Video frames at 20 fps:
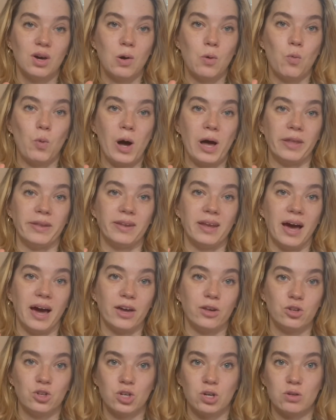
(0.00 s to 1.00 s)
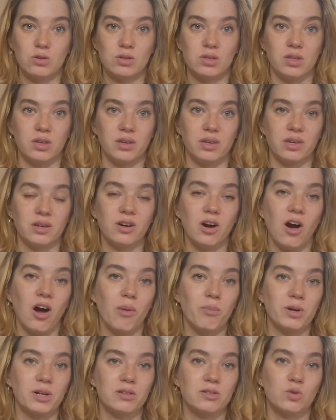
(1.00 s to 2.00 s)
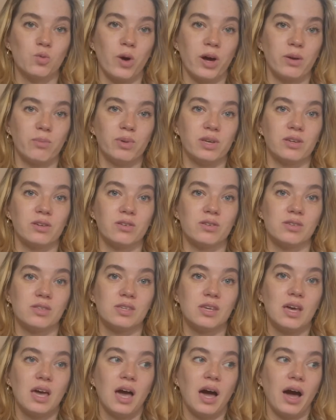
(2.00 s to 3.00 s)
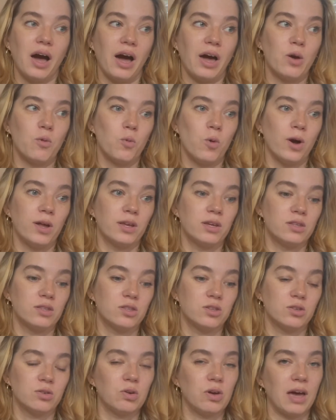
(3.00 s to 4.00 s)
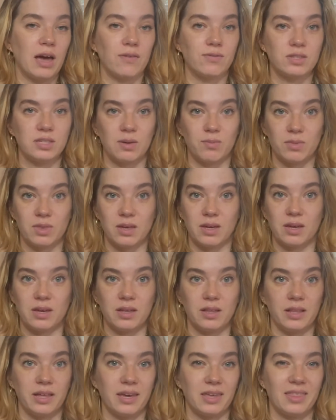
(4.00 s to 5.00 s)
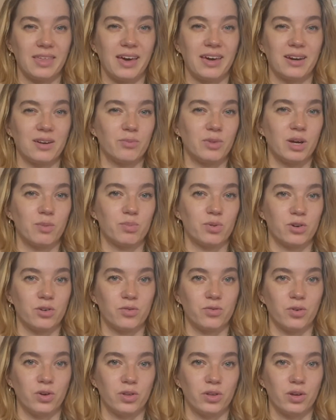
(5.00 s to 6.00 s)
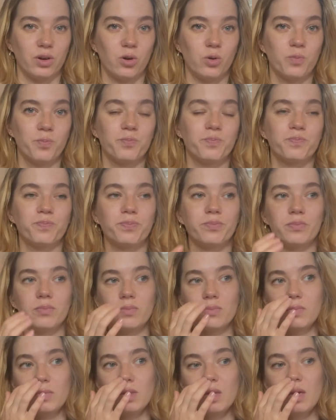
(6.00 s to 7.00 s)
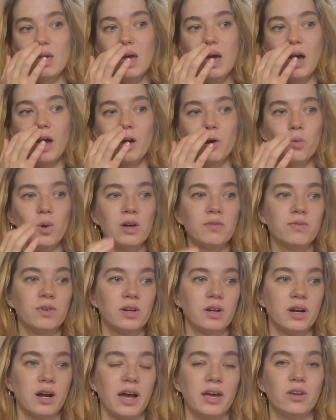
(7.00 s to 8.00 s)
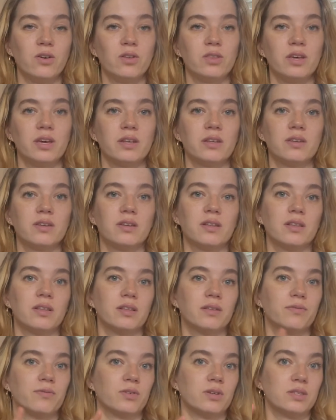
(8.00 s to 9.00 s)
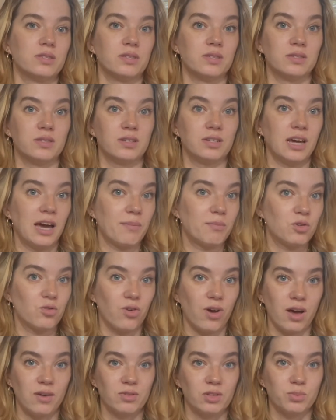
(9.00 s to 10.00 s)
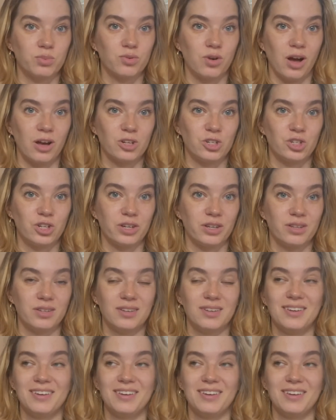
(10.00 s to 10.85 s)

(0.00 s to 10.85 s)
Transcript: one. I chose the e-commerce one because I wanted to have something like that in my portfolio. However, I know that, for instance, the time travel project